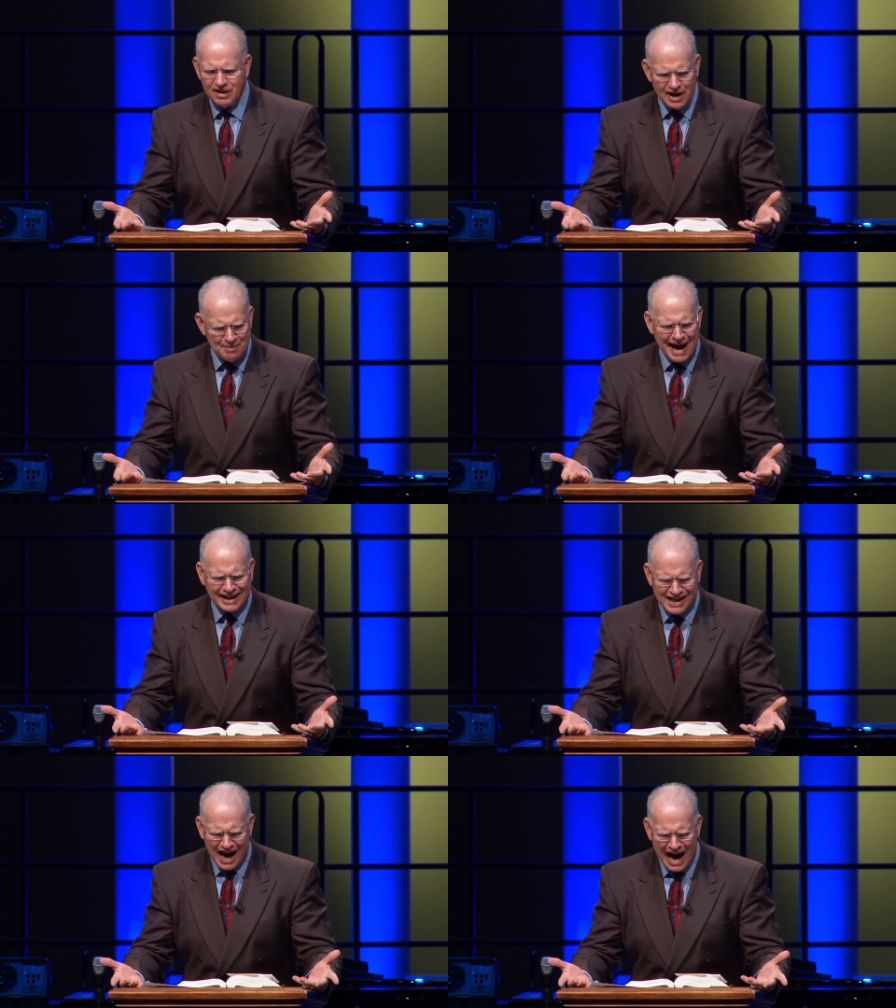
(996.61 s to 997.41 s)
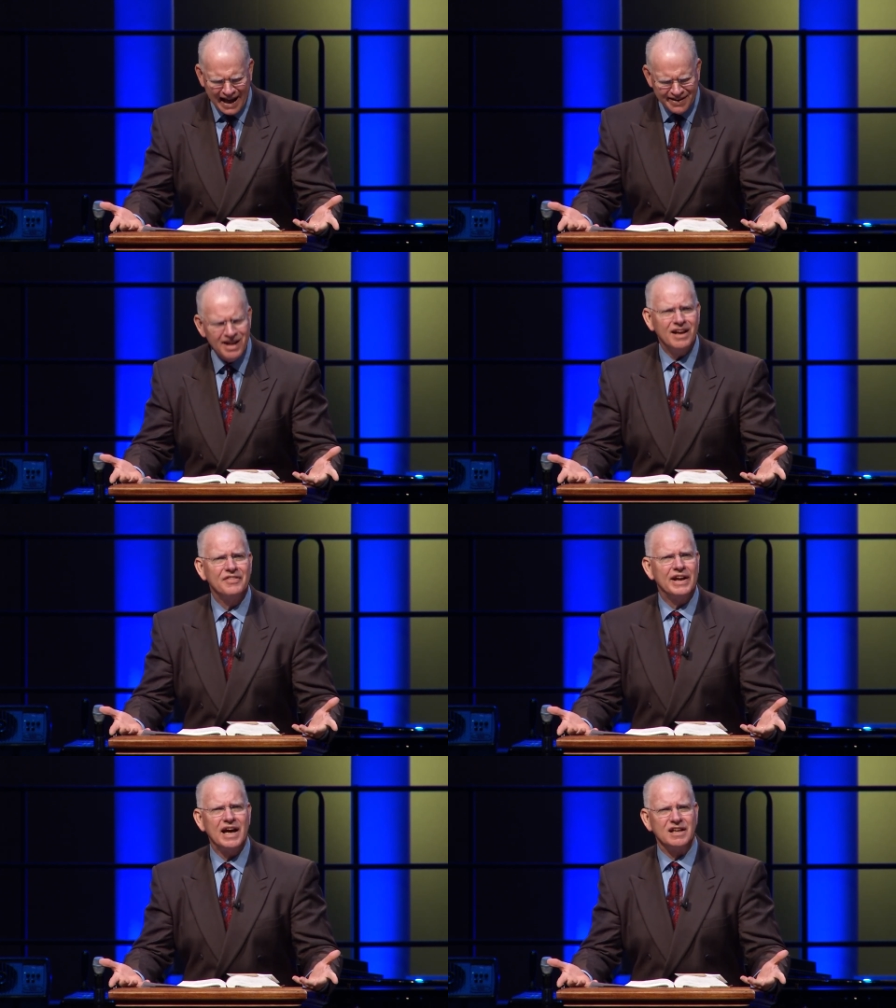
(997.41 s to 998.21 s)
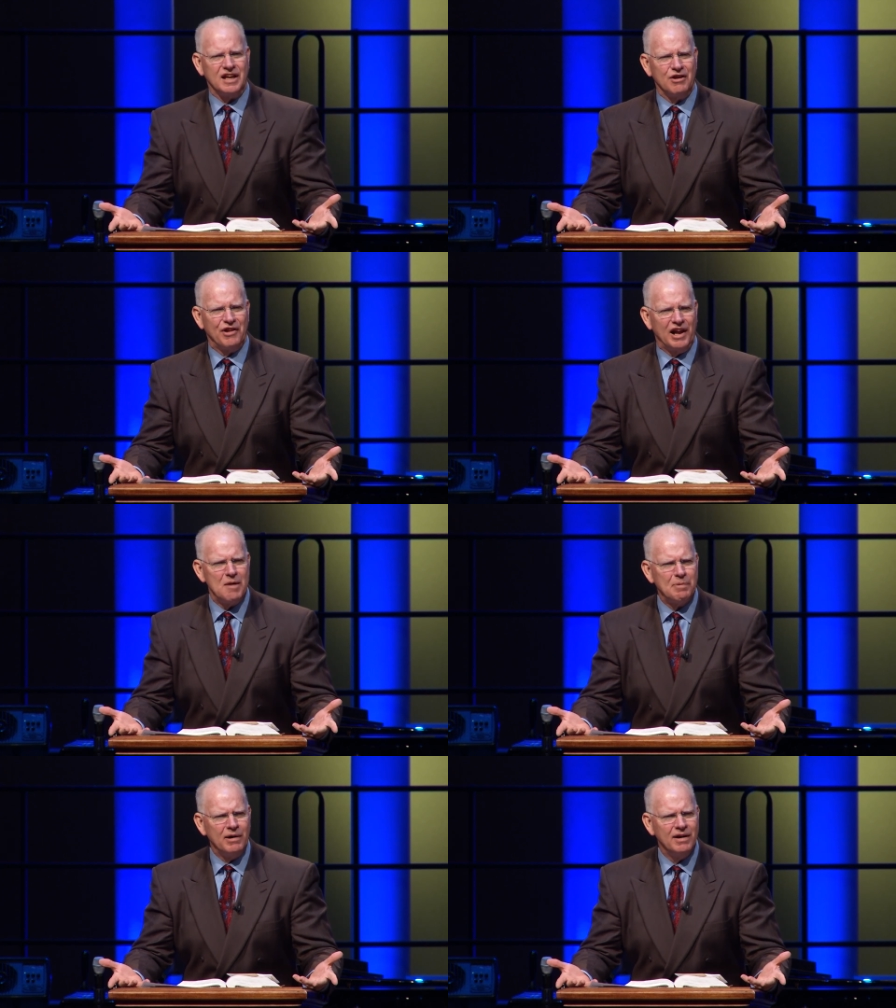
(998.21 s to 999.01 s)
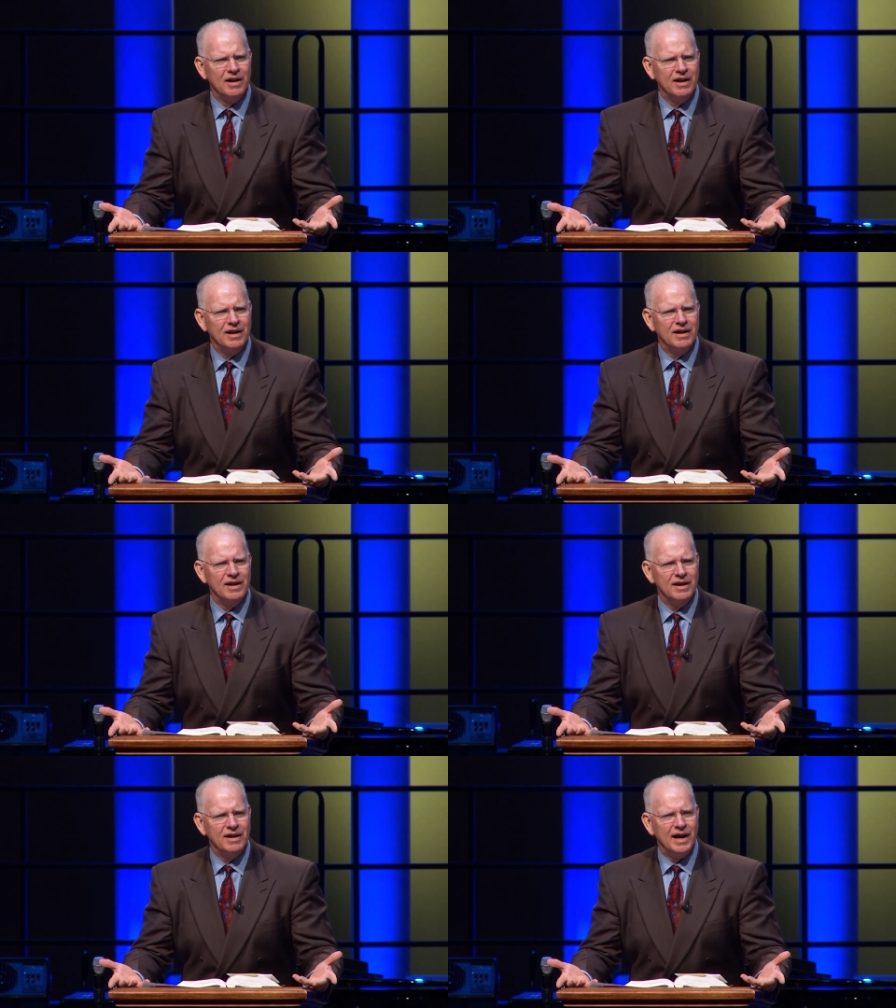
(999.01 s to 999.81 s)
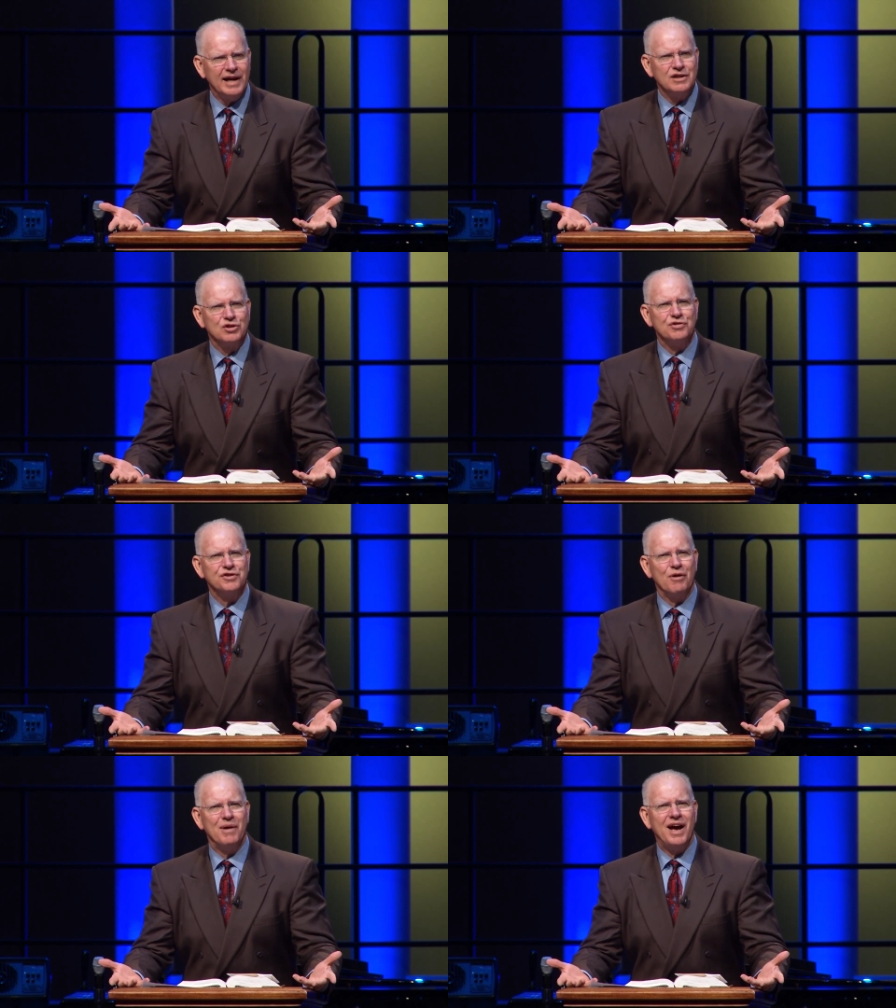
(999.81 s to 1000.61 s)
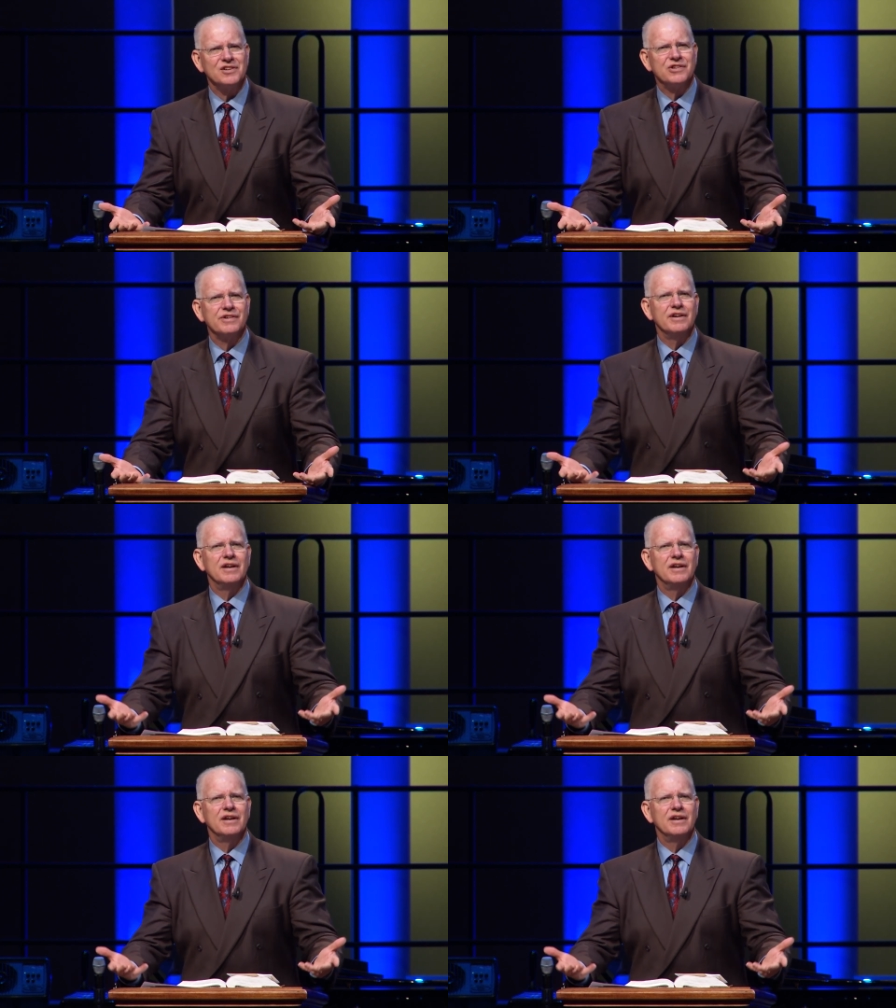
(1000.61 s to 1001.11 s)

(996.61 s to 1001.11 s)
Am I God that I can heal the leper? I can do so much.